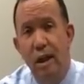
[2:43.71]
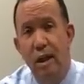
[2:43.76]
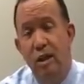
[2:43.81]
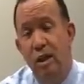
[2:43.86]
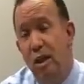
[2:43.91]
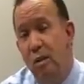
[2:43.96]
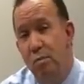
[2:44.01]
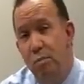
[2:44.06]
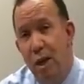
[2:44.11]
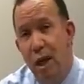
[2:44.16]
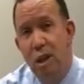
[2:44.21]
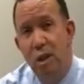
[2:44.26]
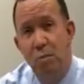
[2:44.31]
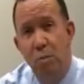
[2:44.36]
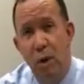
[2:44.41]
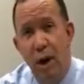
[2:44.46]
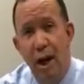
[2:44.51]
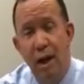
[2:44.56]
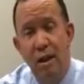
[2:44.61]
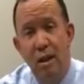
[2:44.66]
Is it a
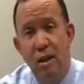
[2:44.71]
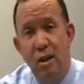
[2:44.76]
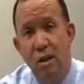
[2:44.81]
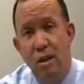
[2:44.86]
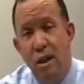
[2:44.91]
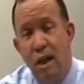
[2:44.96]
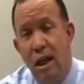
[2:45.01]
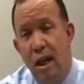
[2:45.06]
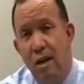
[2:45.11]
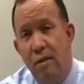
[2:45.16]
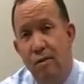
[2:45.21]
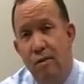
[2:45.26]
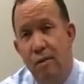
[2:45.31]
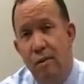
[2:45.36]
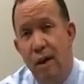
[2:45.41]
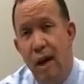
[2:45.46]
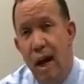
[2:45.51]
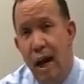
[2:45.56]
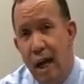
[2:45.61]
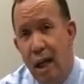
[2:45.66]
best practice to have
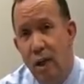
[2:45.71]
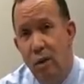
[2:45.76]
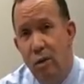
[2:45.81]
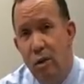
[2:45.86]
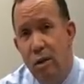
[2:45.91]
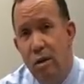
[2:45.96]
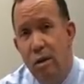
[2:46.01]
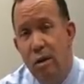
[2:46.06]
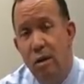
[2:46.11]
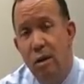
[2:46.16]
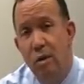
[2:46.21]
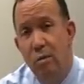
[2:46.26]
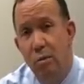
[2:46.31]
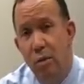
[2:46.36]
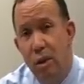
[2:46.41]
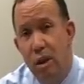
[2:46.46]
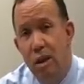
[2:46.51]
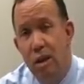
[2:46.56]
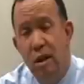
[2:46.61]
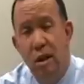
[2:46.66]
accurate,
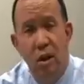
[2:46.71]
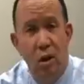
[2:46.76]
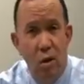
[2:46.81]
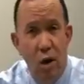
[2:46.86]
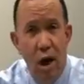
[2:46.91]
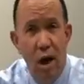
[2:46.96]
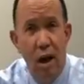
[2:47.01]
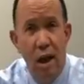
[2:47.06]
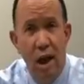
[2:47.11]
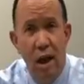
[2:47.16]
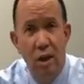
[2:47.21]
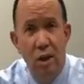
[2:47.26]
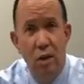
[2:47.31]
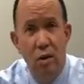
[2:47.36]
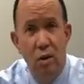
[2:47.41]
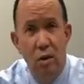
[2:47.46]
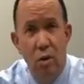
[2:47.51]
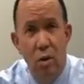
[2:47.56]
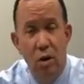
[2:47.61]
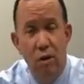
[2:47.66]
complete, and
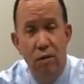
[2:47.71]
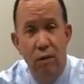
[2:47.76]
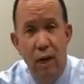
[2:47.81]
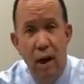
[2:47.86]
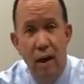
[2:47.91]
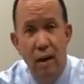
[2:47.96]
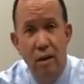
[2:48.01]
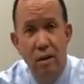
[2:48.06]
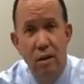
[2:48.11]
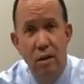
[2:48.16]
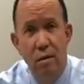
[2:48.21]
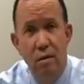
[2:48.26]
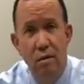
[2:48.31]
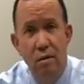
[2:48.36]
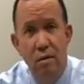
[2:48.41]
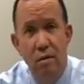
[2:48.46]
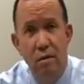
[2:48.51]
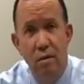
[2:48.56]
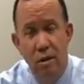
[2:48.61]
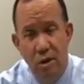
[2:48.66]
chronological court files?
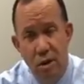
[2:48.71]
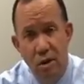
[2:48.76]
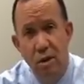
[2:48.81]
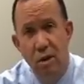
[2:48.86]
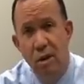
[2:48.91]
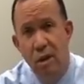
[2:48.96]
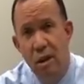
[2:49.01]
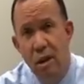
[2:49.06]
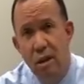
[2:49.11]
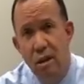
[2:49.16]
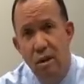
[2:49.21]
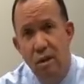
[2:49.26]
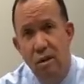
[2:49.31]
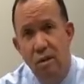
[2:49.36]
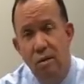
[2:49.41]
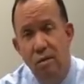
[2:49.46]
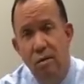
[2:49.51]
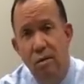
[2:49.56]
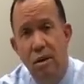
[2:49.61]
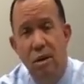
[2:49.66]
Well, it certainly
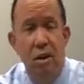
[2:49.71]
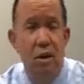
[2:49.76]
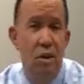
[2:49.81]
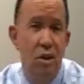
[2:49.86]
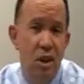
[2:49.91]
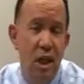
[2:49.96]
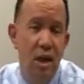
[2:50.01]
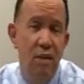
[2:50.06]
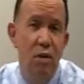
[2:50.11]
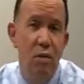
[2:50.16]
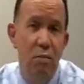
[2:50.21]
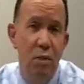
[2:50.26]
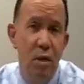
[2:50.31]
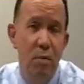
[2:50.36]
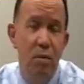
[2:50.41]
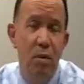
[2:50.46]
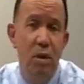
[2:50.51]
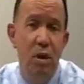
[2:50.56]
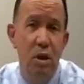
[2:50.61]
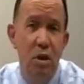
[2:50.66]
is. Does it save the
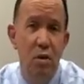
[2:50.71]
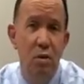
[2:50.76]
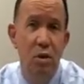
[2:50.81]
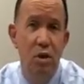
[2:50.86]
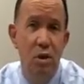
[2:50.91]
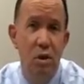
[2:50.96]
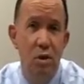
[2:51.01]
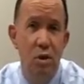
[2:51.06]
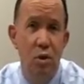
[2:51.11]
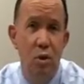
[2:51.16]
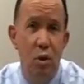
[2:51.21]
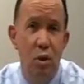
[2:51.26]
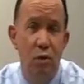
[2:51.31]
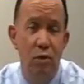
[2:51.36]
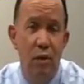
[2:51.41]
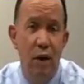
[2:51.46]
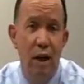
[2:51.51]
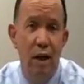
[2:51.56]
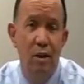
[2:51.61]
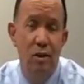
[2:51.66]
people that use those
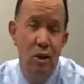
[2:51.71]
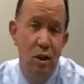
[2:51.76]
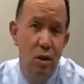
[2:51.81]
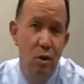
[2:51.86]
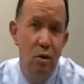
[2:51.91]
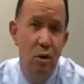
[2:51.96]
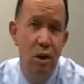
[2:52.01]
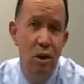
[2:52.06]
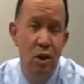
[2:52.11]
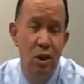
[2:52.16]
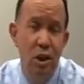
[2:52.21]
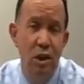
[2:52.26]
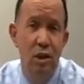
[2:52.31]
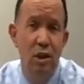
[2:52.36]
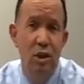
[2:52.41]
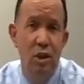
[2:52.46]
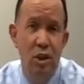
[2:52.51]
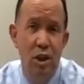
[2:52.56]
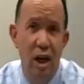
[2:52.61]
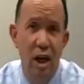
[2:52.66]
court files, including
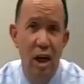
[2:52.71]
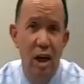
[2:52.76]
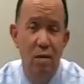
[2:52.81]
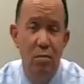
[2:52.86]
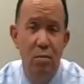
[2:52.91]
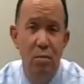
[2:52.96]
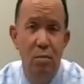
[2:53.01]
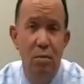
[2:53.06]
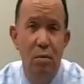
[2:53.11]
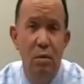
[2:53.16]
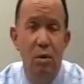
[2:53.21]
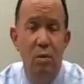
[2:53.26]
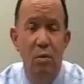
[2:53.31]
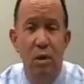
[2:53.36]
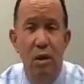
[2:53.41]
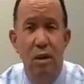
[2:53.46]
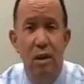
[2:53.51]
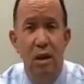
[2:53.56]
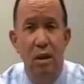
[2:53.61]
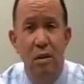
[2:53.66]
judges, time
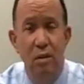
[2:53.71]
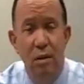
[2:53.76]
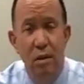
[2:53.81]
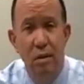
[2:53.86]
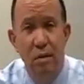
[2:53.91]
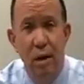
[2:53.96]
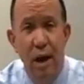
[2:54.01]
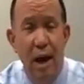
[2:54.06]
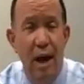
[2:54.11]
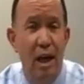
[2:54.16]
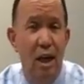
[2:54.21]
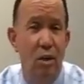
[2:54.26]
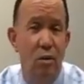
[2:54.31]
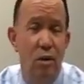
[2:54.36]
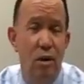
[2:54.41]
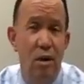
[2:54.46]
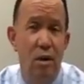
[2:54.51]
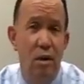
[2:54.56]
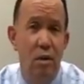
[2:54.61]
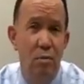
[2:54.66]
when they're
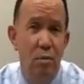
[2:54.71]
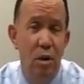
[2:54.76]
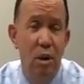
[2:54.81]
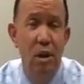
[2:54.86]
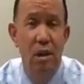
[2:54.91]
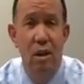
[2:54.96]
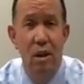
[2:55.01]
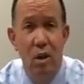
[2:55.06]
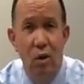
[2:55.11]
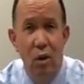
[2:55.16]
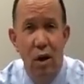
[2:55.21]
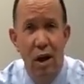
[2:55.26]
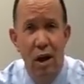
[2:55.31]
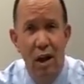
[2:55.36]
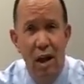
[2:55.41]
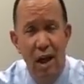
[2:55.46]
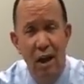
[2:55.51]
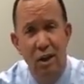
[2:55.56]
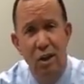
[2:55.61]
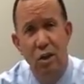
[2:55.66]
accurate, complete, and
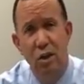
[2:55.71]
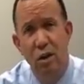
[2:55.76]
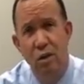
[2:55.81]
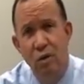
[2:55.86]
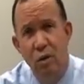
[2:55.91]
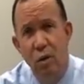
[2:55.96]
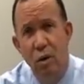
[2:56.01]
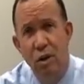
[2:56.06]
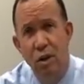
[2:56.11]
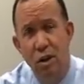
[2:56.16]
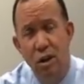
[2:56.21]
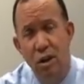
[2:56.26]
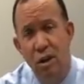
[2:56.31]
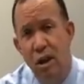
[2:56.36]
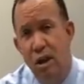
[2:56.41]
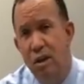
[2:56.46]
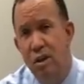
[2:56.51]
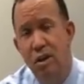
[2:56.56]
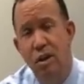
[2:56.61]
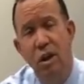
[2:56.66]
chronological? Of course it
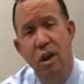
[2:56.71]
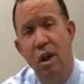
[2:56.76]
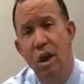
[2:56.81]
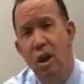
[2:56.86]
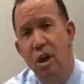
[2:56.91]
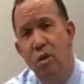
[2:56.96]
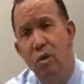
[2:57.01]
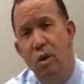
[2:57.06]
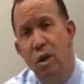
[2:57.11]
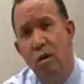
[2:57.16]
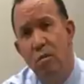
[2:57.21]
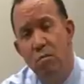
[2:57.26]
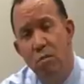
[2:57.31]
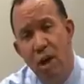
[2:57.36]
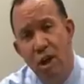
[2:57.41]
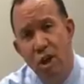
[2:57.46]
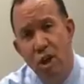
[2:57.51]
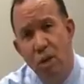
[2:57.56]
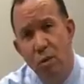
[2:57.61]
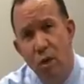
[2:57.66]
does. You can
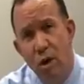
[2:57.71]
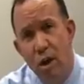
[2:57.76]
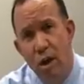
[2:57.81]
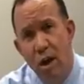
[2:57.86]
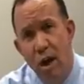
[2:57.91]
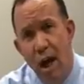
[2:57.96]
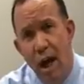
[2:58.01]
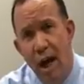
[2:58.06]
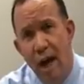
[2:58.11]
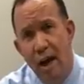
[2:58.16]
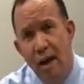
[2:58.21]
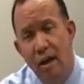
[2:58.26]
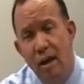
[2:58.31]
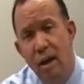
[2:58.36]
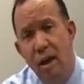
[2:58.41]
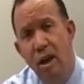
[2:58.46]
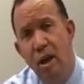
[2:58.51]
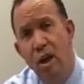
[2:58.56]
measure where you're at.